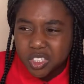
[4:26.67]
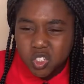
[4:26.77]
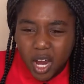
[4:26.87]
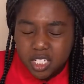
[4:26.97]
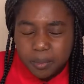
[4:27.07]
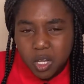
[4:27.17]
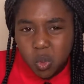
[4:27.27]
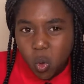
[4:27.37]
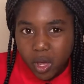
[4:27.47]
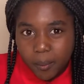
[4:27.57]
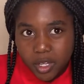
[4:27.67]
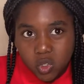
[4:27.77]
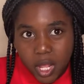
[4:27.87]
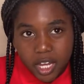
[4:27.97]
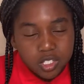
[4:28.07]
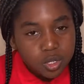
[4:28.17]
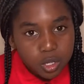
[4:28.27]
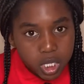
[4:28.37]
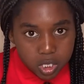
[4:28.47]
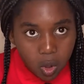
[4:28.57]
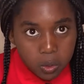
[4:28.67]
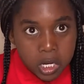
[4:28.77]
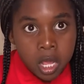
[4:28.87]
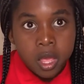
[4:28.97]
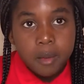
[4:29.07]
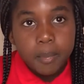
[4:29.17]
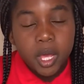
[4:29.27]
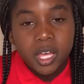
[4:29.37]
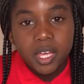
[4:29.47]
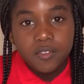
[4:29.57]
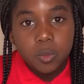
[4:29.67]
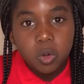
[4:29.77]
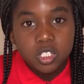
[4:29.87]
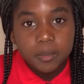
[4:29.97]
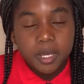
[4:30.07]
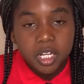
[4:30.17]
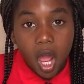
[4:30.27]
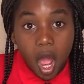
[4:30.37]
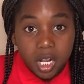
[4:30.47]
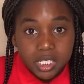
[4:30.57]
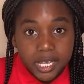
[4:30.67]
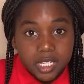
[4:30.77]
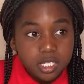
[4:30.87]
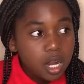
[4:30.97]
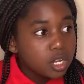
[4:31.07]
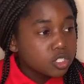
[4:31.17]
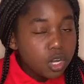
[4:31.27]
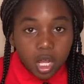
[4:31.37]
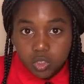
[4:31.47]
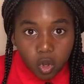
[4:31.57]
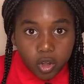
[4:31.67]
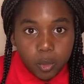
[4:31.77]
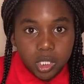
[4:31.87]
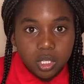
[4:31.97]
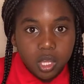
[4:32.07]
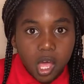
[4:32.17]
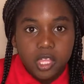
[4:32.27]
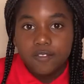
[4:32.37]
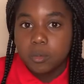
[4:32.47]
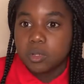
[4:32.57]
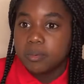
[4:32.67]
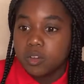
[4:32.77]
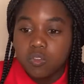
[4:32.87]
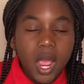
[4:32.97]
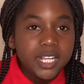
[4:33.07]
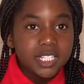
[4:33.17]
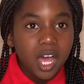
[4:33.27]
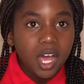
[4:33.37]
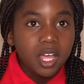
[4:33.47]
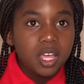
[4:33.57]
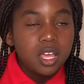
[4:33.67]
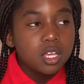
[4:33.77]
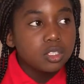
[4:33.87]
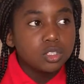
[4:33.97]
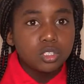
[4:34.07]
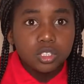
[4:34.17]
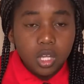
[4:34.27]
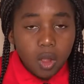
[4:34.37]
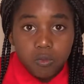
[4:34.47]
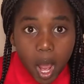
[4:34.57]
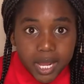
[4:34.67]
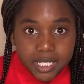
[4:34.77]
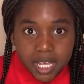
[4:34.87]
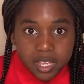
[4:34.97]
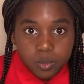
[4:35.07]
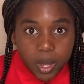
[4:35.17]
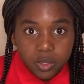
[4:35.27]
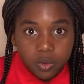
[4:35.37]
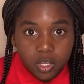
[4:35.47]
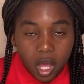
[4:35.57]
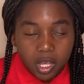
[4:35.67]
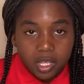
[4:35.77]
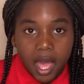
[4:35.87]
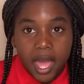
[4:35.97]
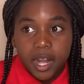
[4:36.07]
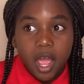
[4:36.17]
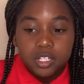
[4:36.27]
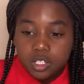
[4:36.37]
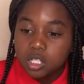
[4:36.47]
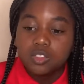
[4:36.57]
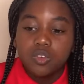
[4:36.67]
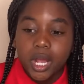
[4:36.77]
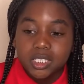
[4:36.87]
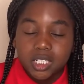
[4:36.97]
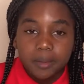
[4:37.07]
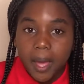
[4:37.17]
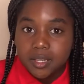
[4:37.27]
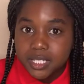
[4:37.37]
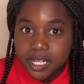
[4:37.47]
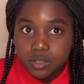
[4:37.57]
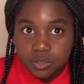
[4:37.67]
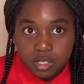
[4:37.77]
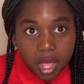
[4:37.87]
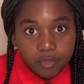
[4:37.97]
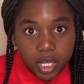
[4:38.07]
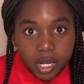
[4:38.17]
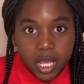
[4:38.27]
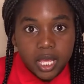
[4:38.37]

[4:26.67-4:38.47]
try to be a lawyer when you're like 2 years old. But if you want to be an artist, start drawing when you're young. If you want to be a writer, start writing when you're young. And I started writing about 6 or 7.